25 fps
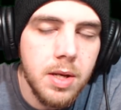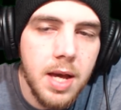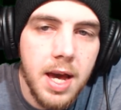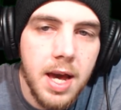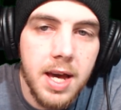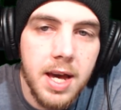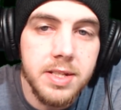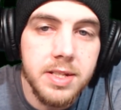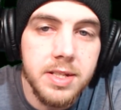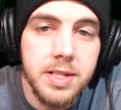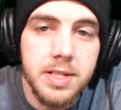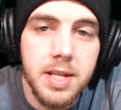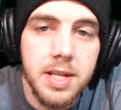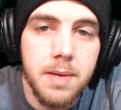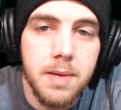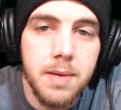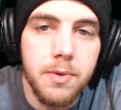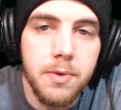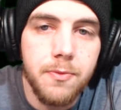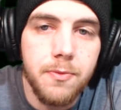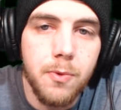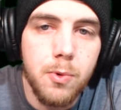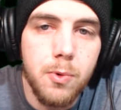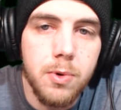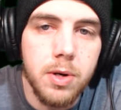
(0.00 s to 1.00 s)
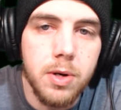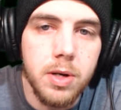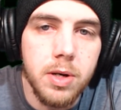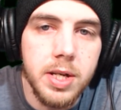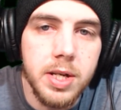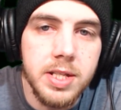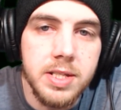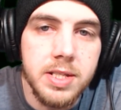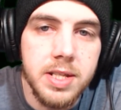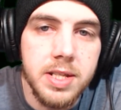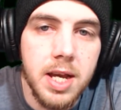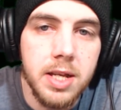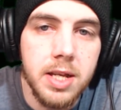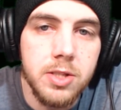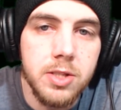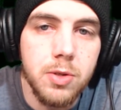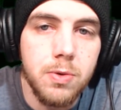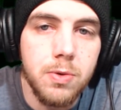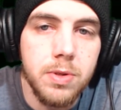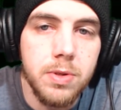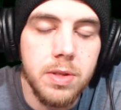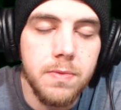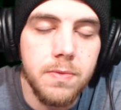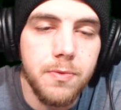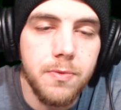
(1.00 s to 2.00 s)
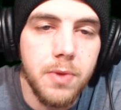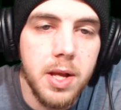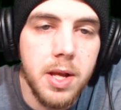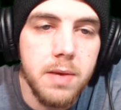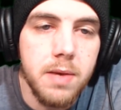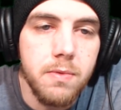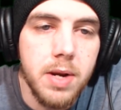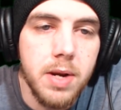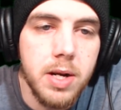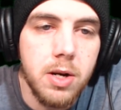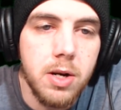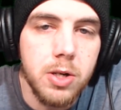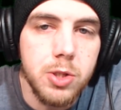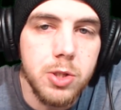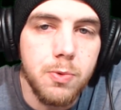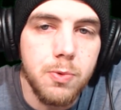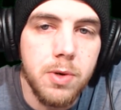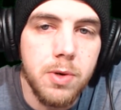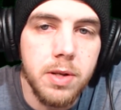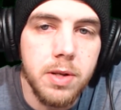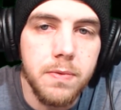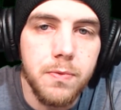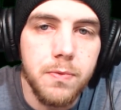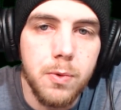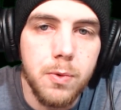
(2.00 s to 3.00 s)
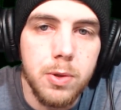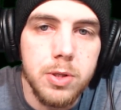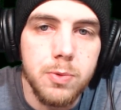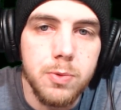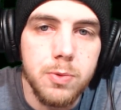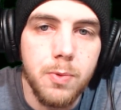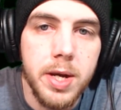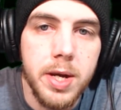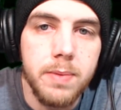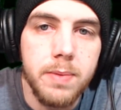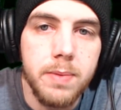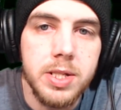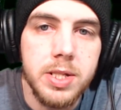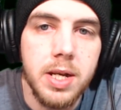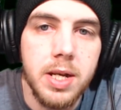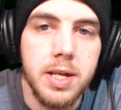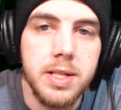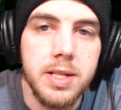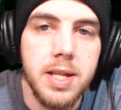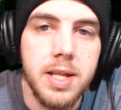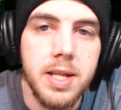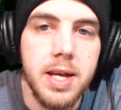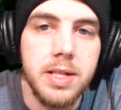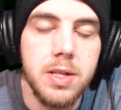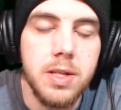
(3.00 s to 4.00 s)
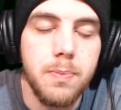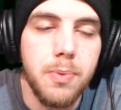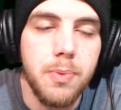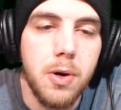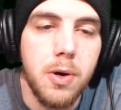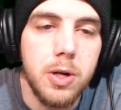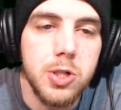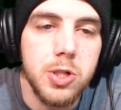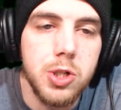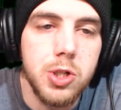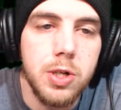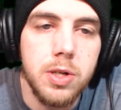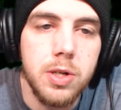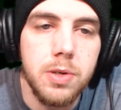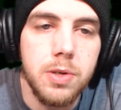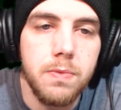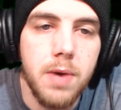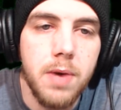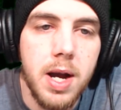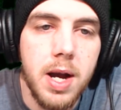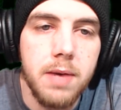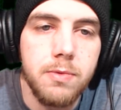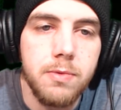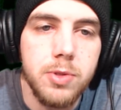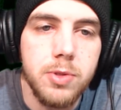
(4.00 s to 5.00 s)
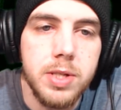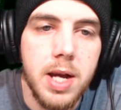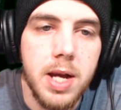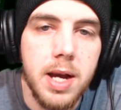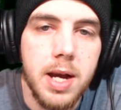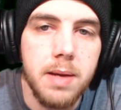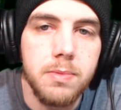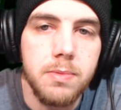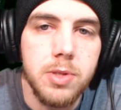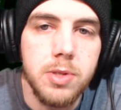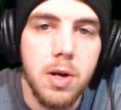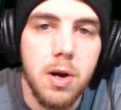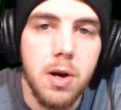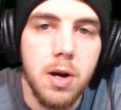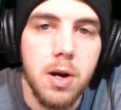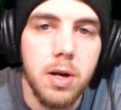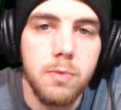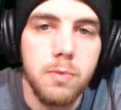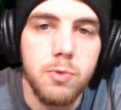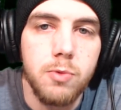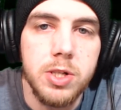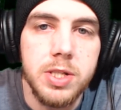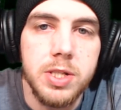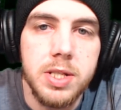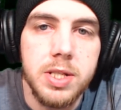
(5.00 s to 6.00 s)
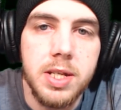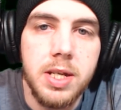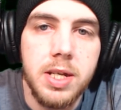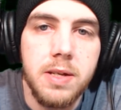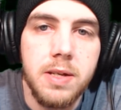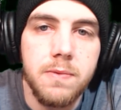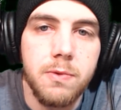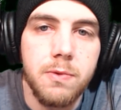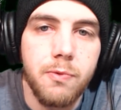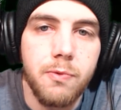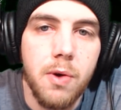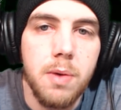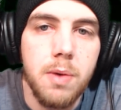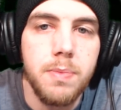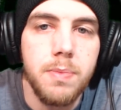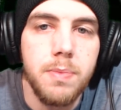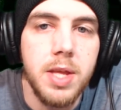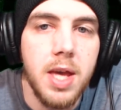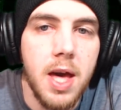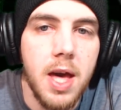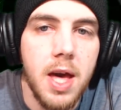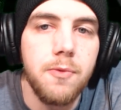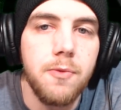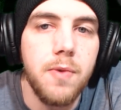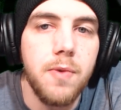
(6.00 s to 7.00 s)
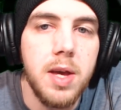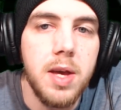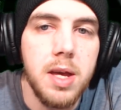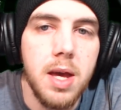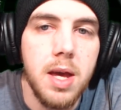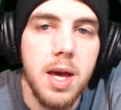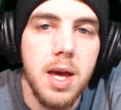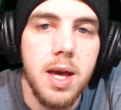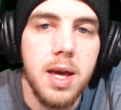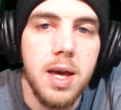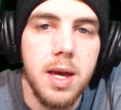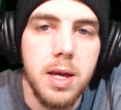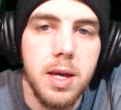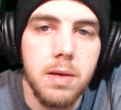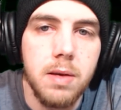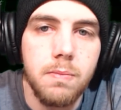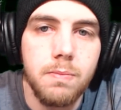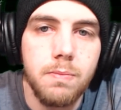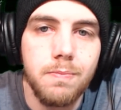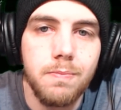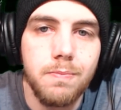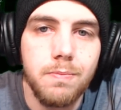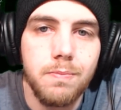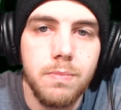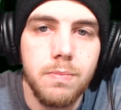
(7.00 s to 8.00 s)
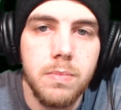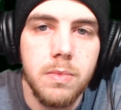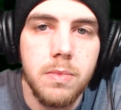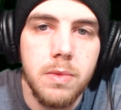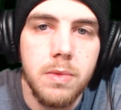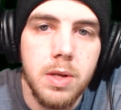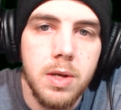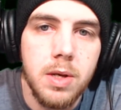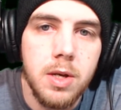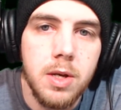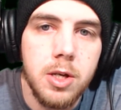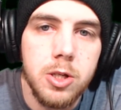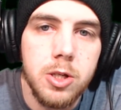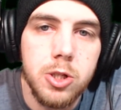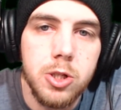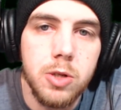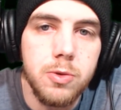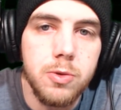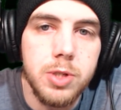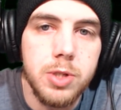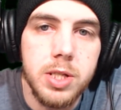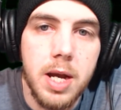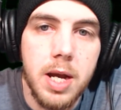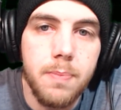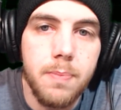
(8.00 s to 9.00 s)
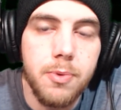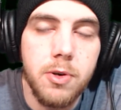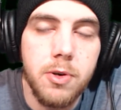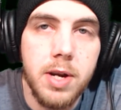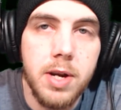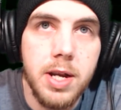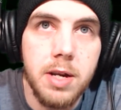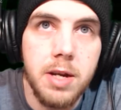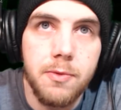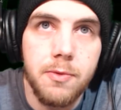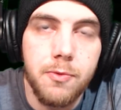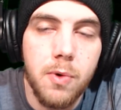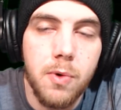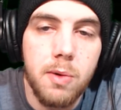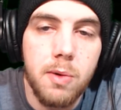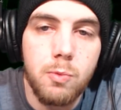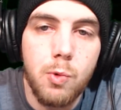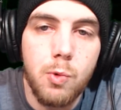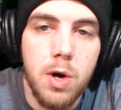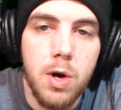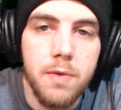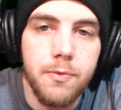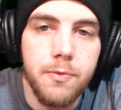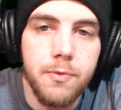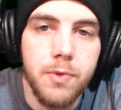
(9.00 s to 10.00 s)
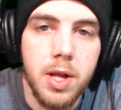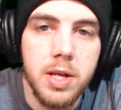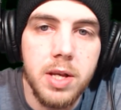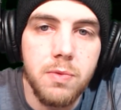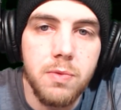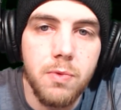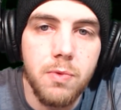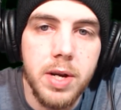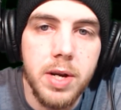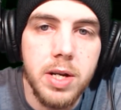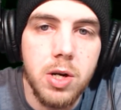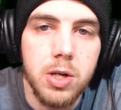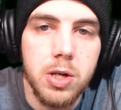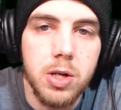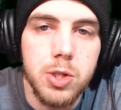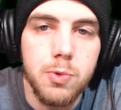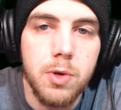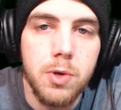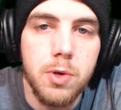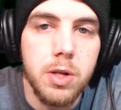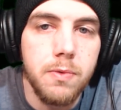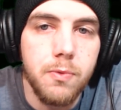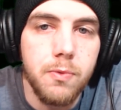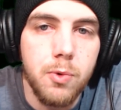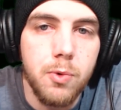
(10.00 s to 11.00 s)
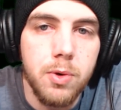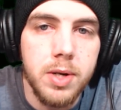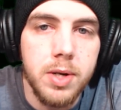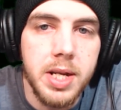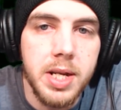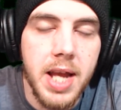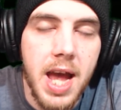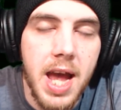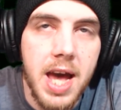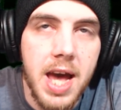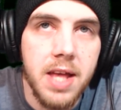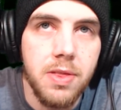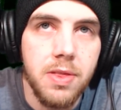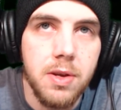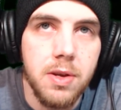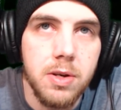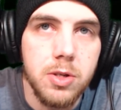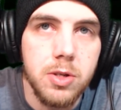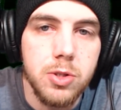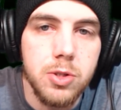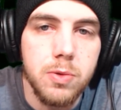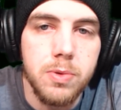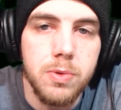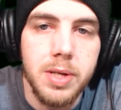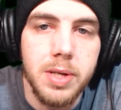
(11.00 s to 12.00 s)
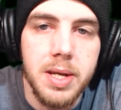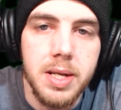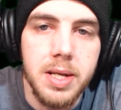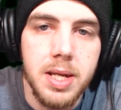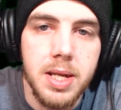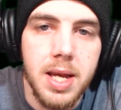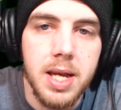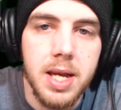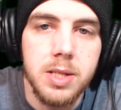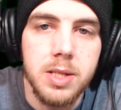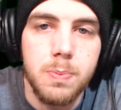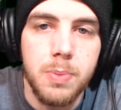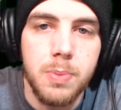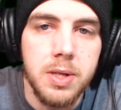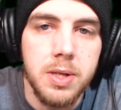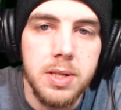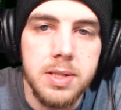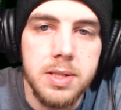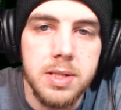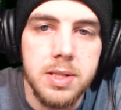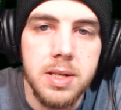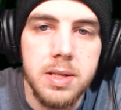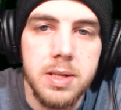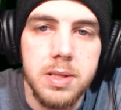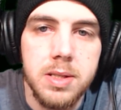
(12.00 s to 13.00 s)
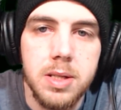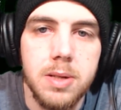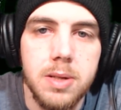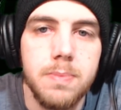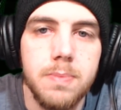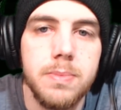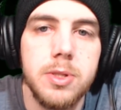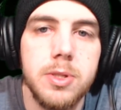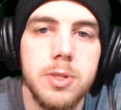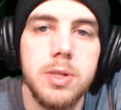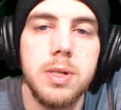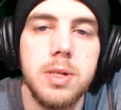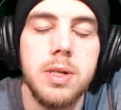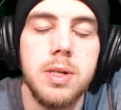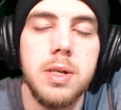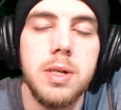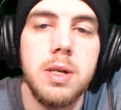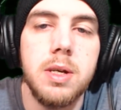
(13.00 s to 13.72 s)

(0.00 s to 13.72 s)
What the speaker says: As I said before, it says on Flight Radar 24's website that departure and arrival times are received from the FAA. So separated from what Flight Radar 24 gathers on ADS-B systems,